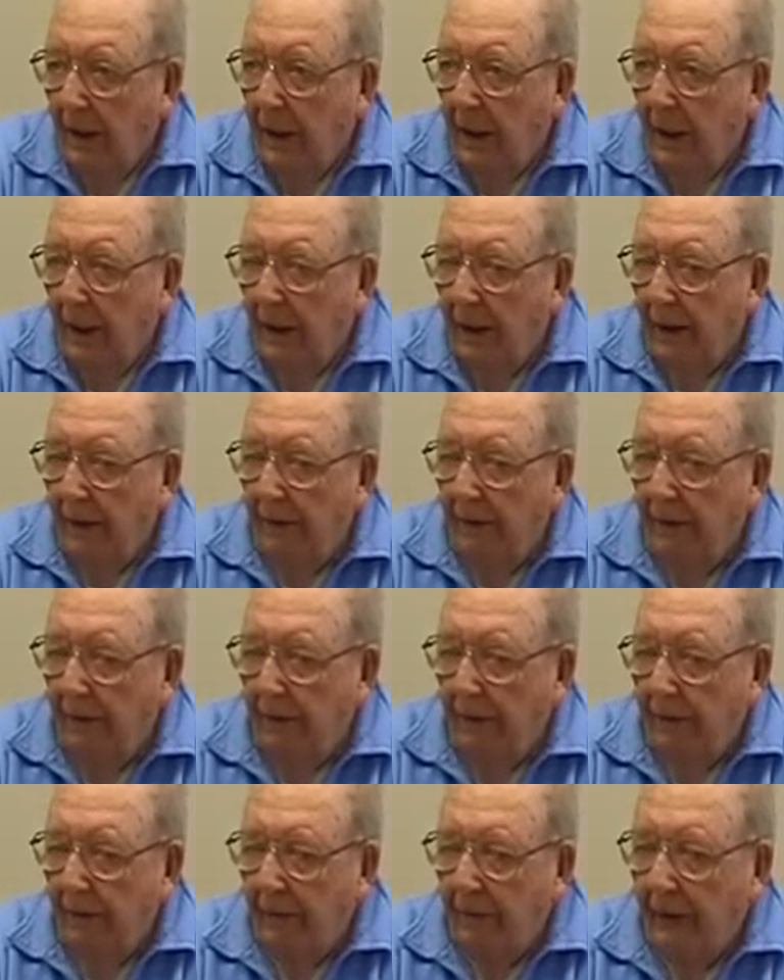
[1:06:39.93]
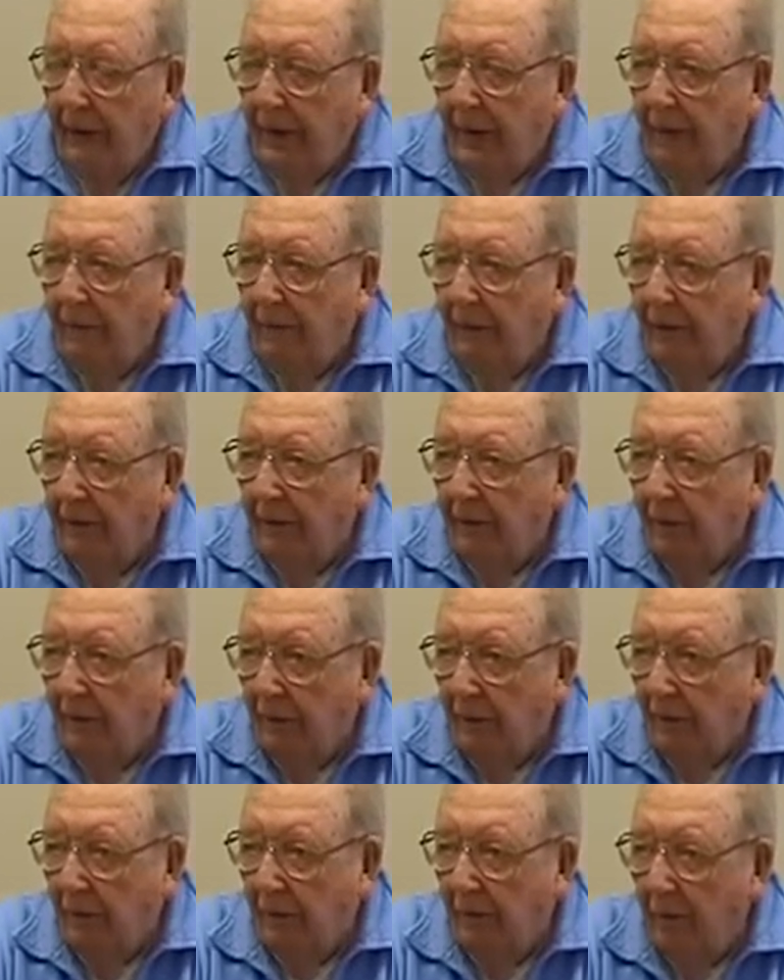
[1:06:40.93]
in nineteen
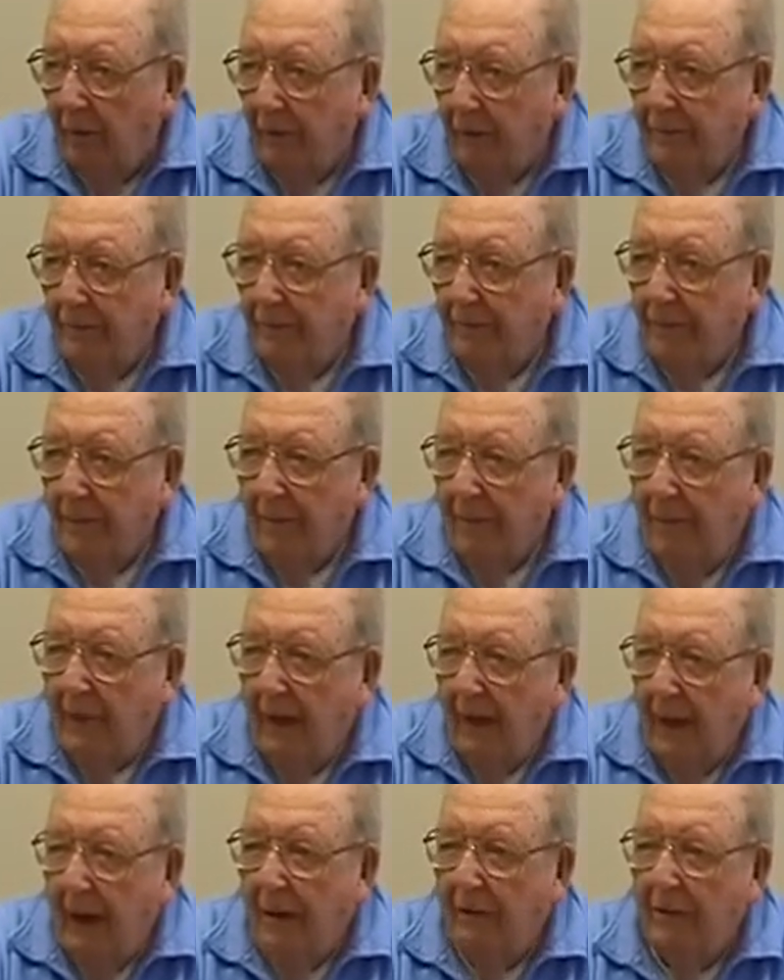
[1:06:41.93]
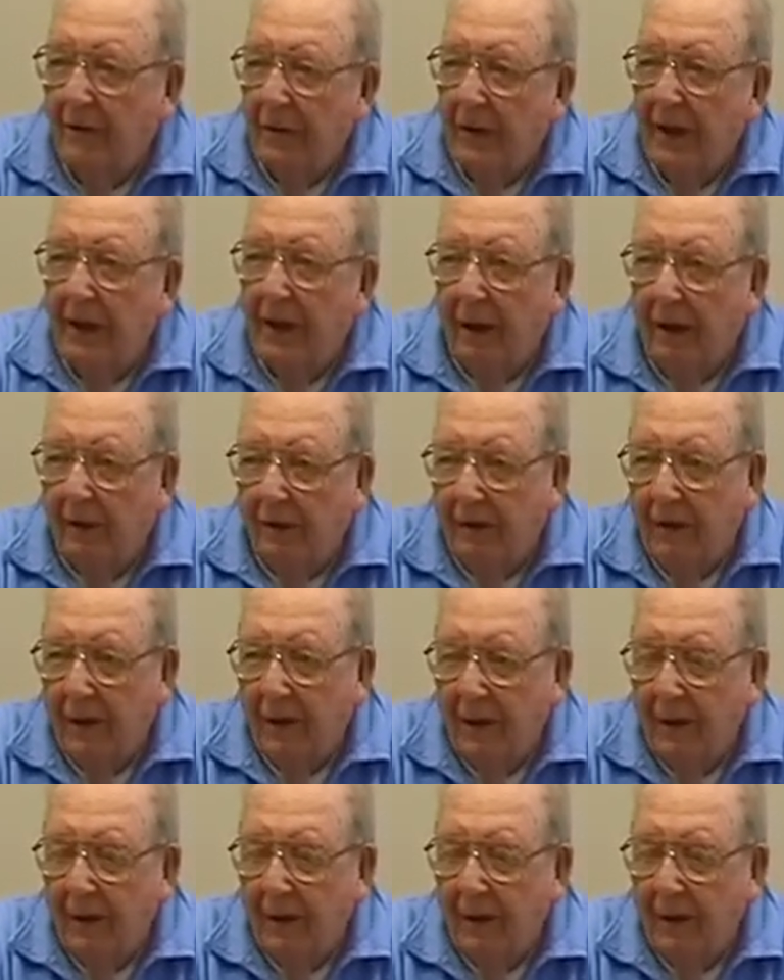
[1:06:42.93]
fifty-two. That was the end of it.